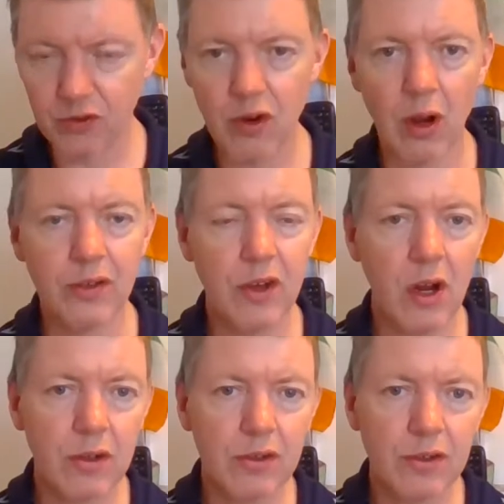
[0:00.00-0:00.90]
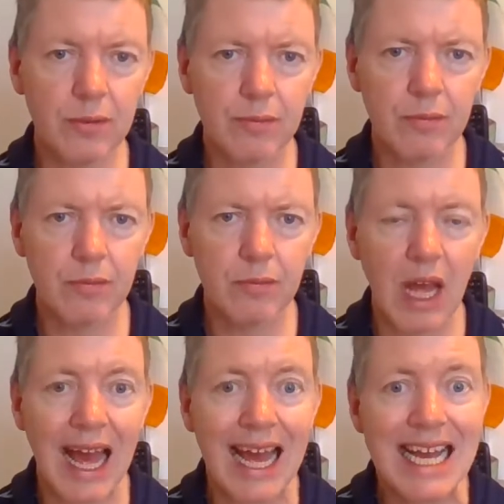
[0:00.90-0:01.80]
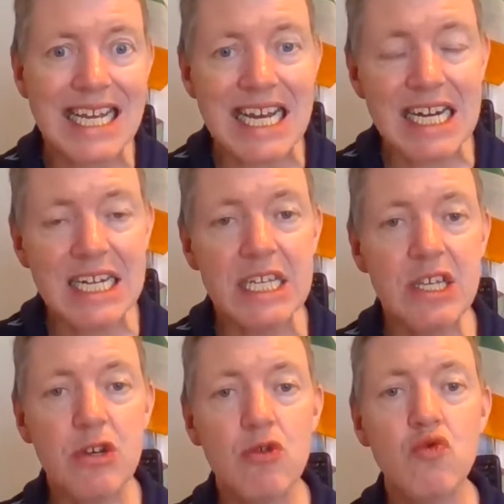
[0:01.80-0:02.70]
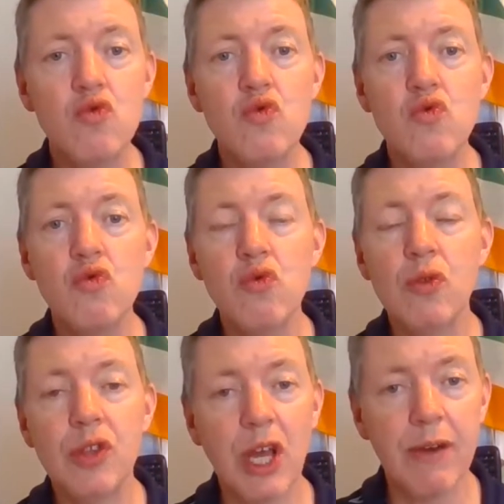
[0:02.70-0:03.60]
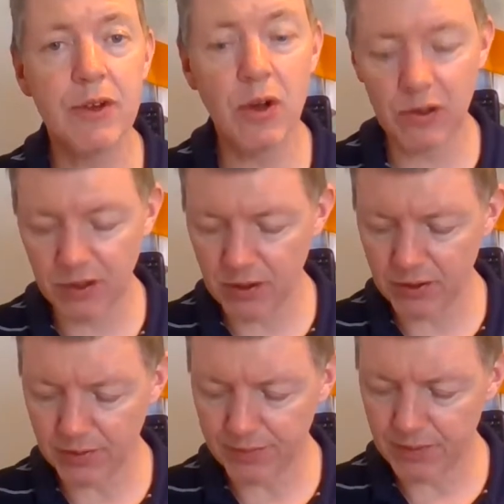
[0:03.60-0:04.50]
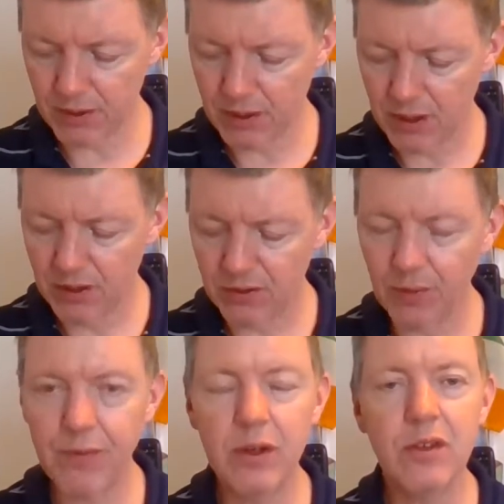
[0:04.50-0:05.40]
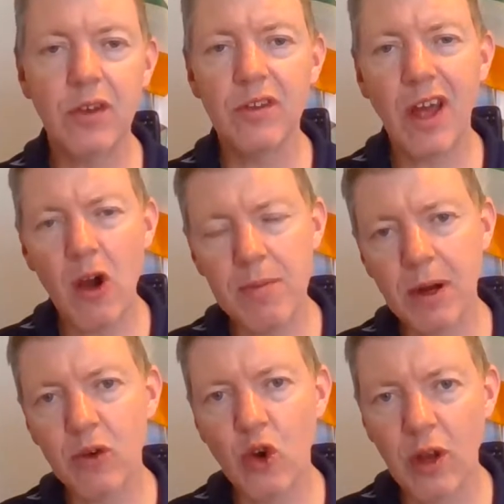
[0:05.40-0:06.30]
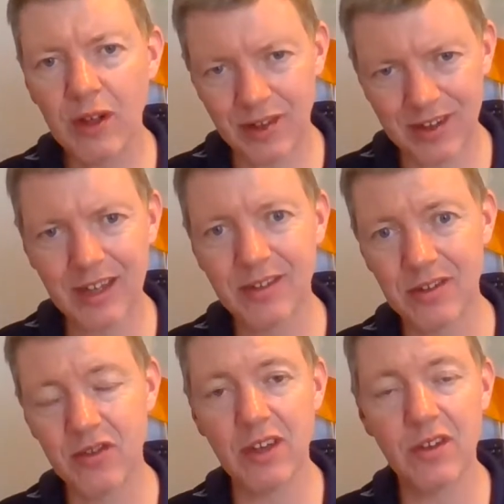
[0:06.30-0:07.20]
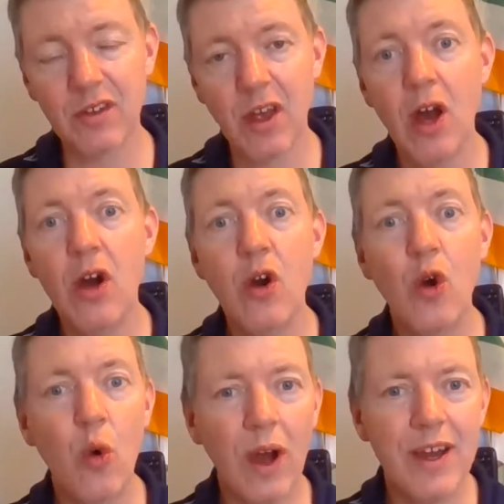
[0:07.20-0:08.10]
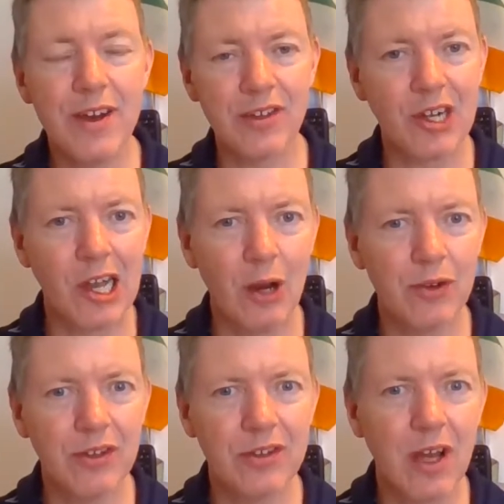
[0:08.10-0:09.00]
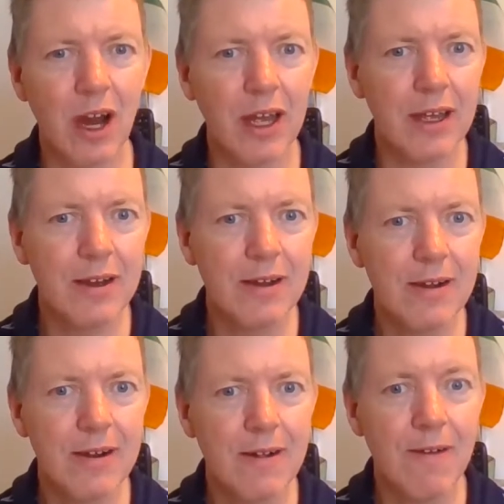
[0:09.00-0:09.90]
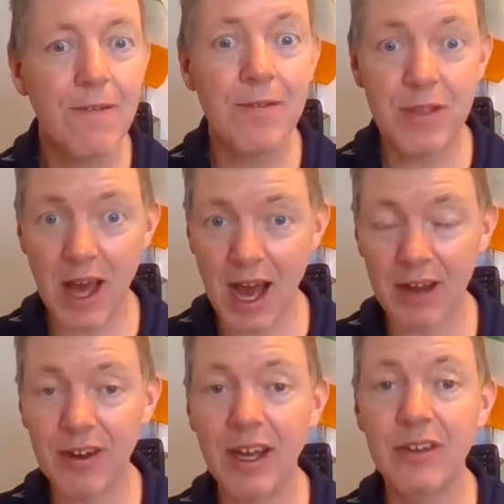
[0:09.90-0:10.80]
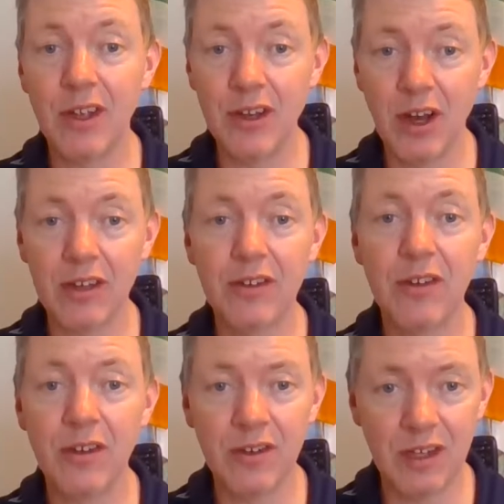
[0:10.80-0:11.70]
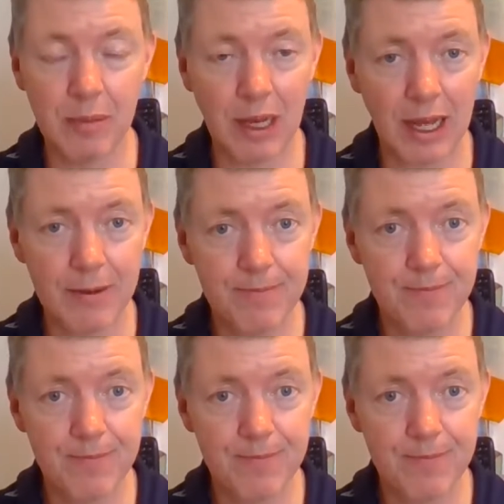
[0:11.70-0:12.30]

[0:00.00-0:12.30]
Strong as an ox. Can you think of an alternative? So for instance, how about, as the text suggests, quiet as a cloudy sky? That is a nice simile.